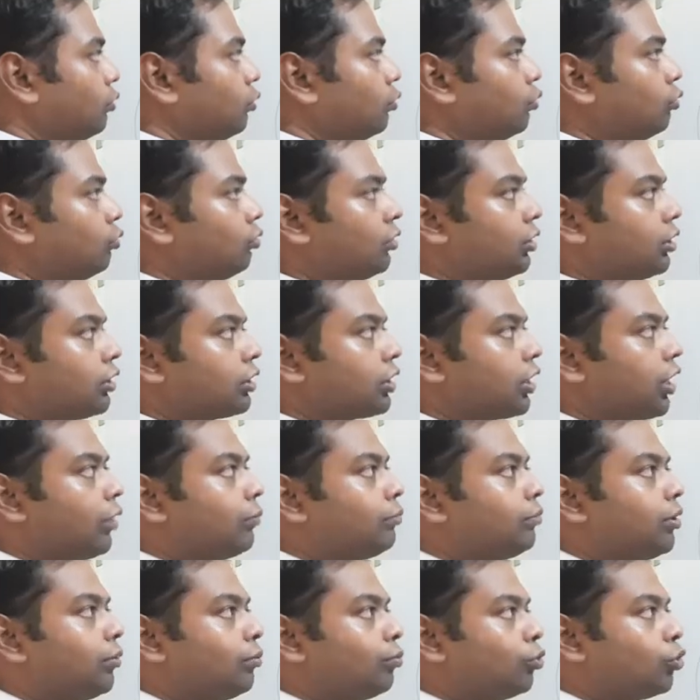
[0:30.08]
To
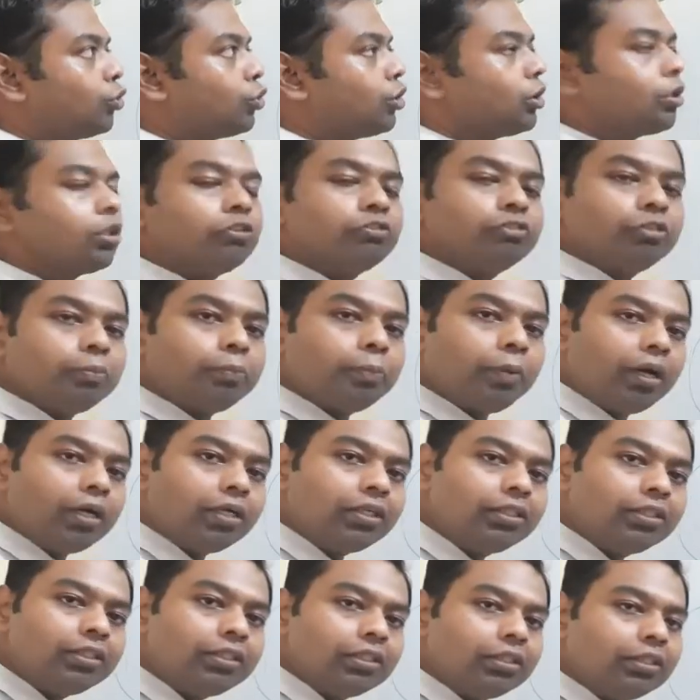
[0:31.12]
describe the motion of a
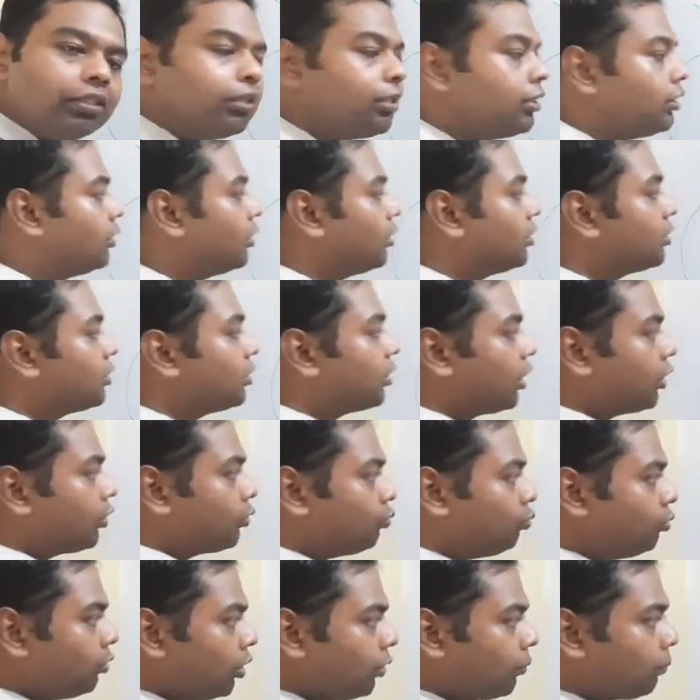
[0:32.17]
particle in a
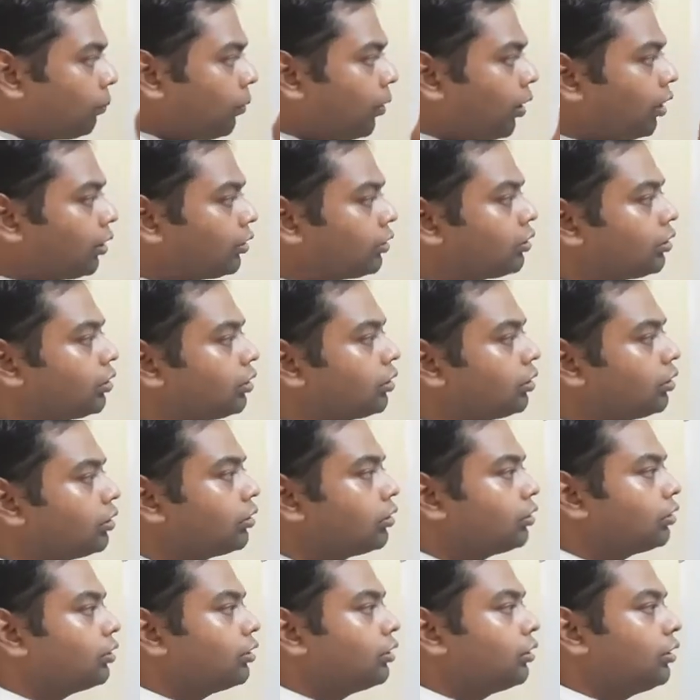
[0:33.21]
circular path,
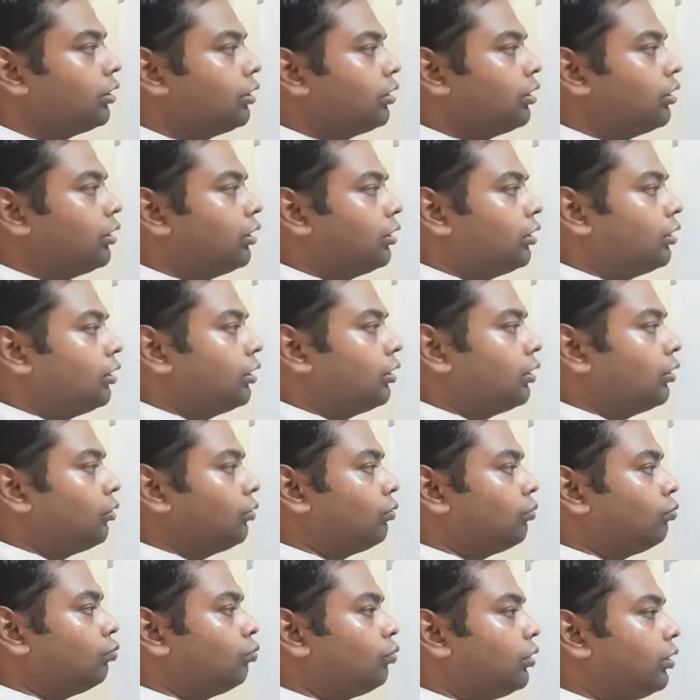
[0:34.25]

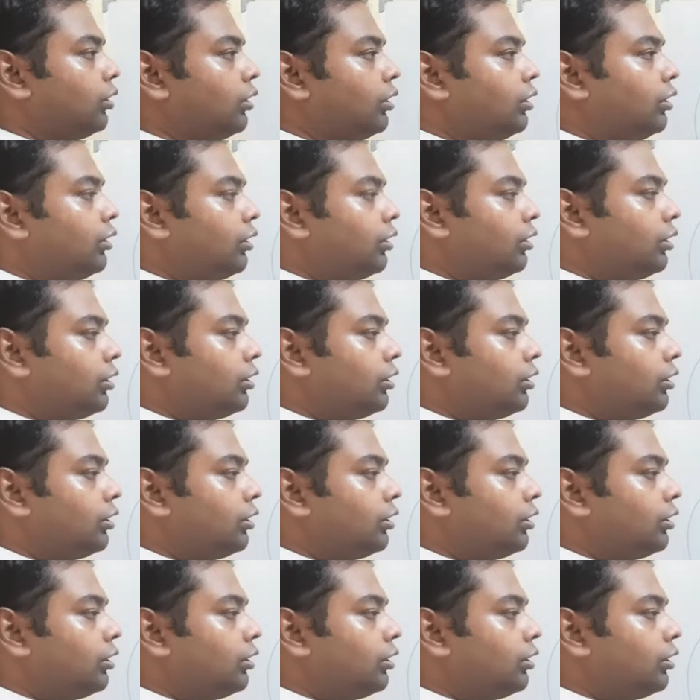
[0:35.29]
we